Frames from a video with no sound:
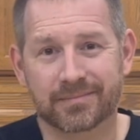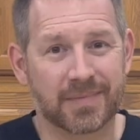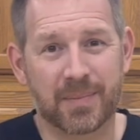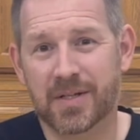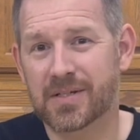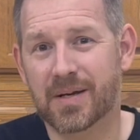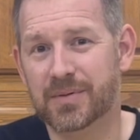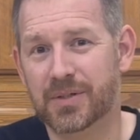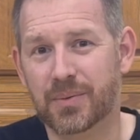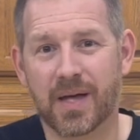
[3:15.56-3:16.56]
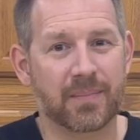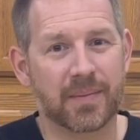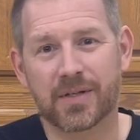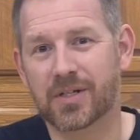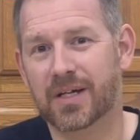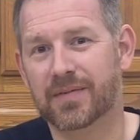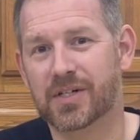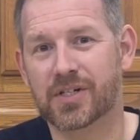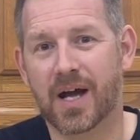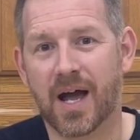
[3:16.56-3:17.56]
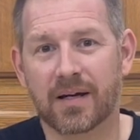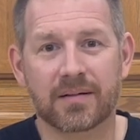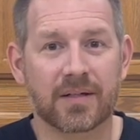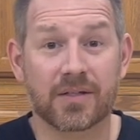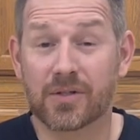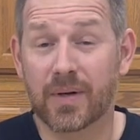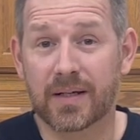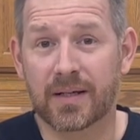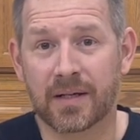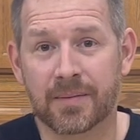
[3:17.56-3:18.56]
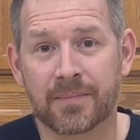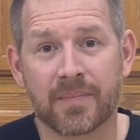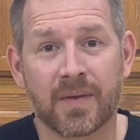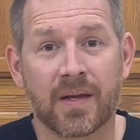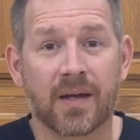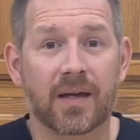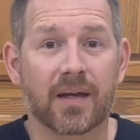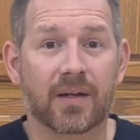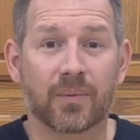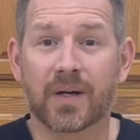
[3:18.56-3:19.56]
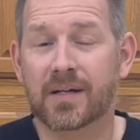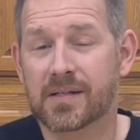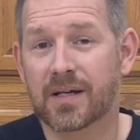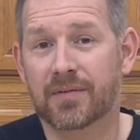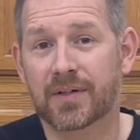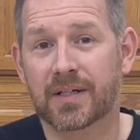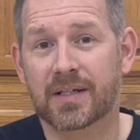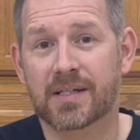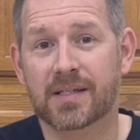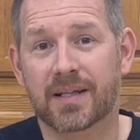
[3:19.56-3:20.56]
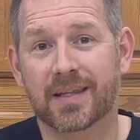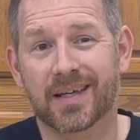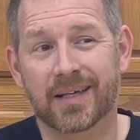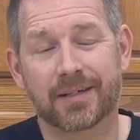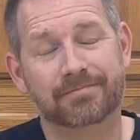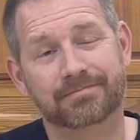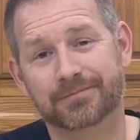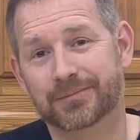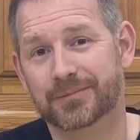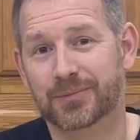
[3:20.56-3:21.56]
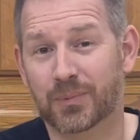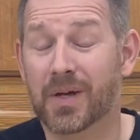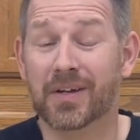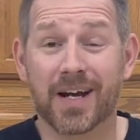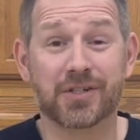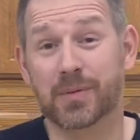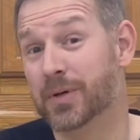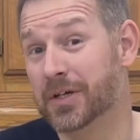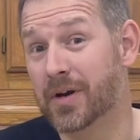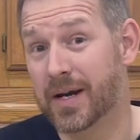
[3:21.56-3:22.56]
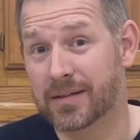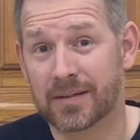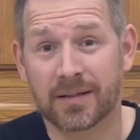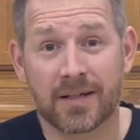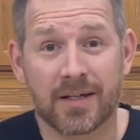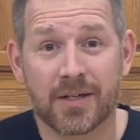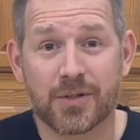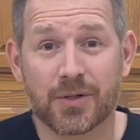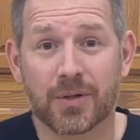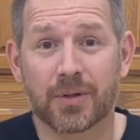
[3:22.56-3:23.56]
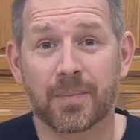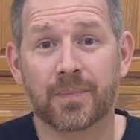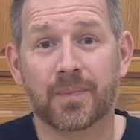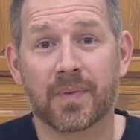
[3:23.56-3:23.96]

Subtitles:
maybe there's something to that. Maybe I should give it a shot. So I did. And what I discovered is that they're actually pretty great. So